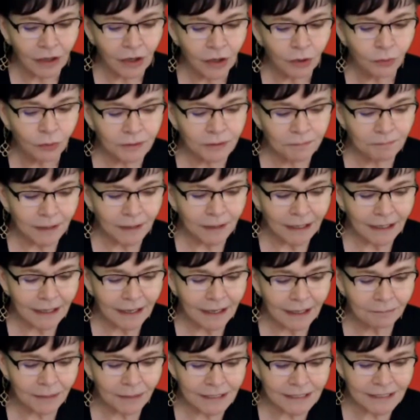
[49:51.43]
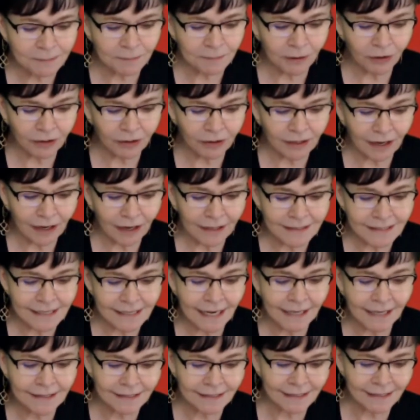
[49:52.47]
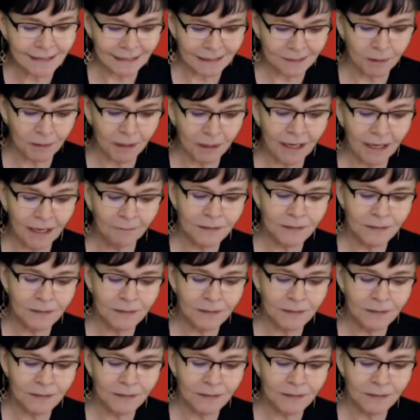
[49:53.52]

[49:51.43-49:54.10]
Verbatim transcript: with me and my spirit guides at 6 p.m.